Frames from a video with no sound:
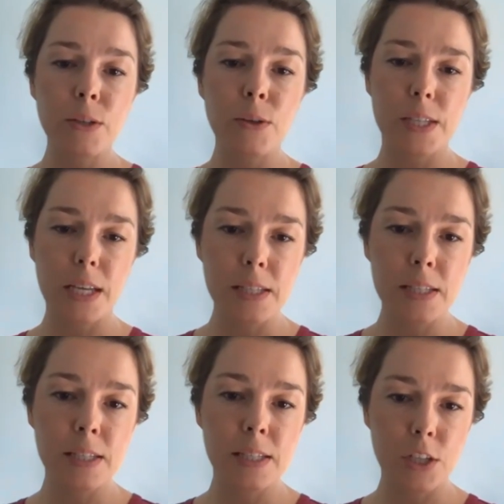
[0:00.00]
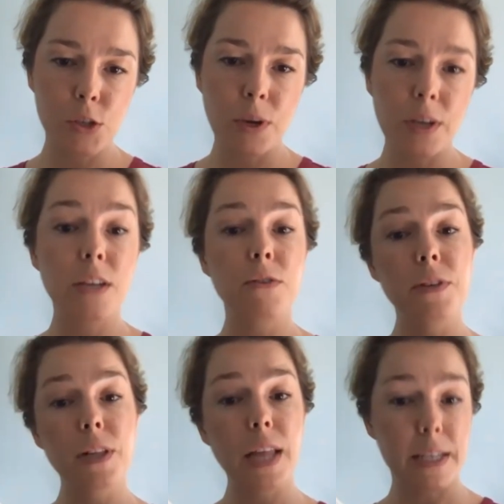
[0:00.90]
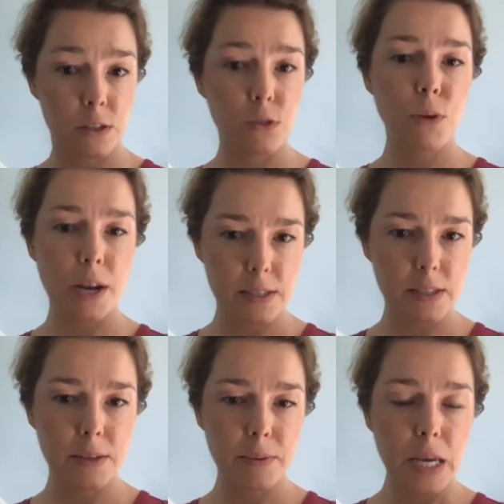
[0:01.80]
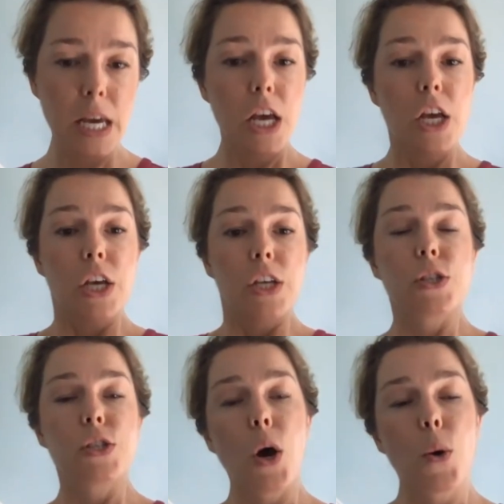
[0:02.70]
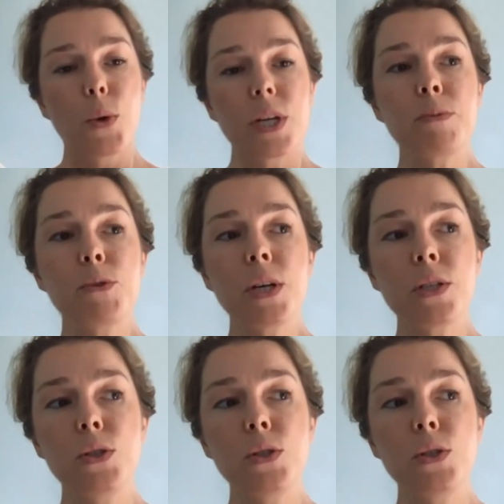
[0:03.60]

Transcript: your senses in such a way that you feel less stressed yeah so what i'm trying to